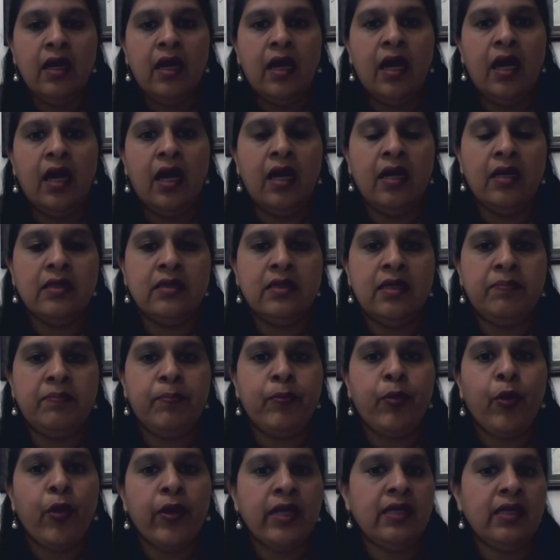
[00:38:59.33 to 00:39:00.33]
the
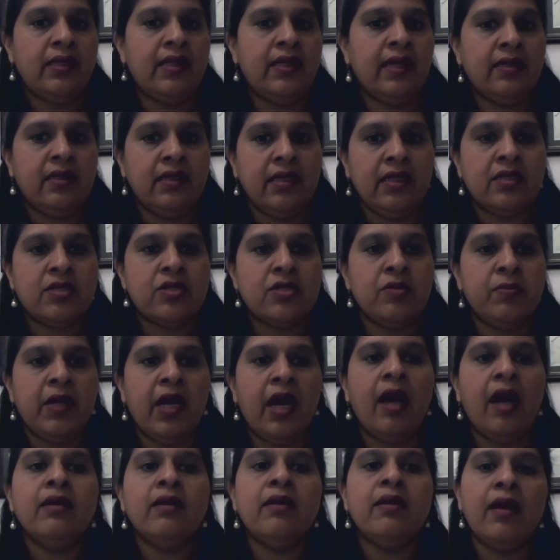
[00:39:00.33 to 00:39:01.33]
point that needs to be
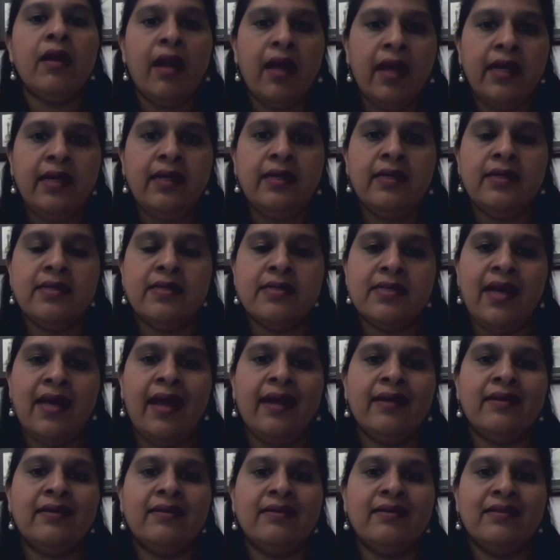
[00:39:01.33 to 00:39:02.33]
underlined is
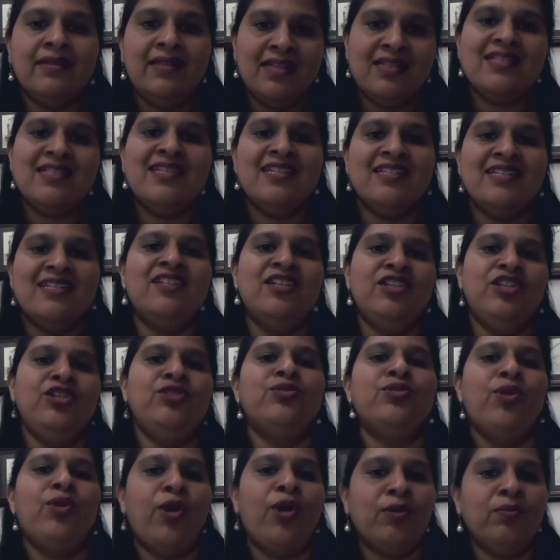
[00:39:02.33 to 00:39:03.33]
that this is the new
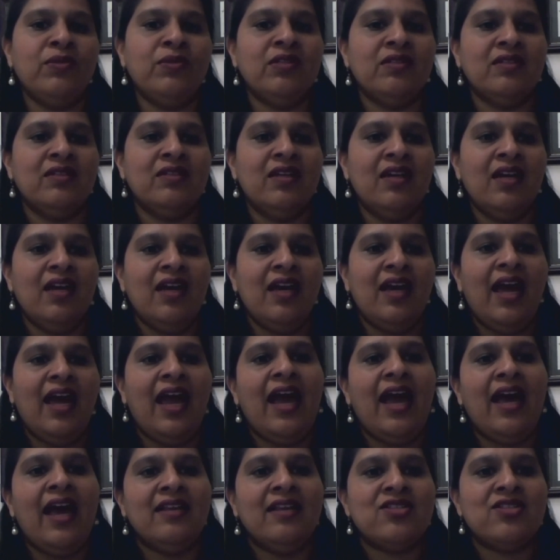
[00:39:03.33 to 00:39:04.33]
normal.
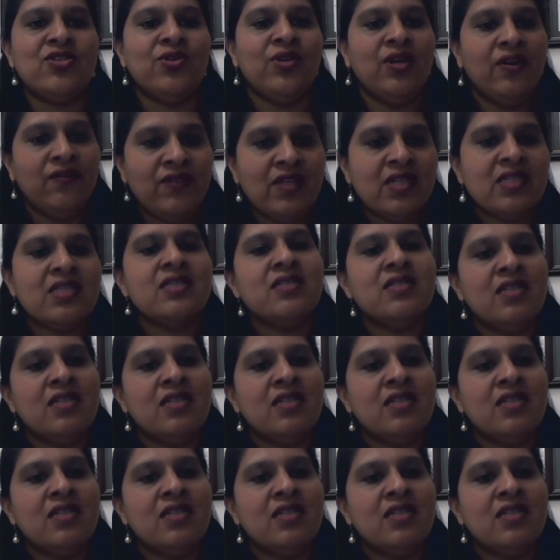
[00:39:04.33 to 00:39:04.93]
And so if this is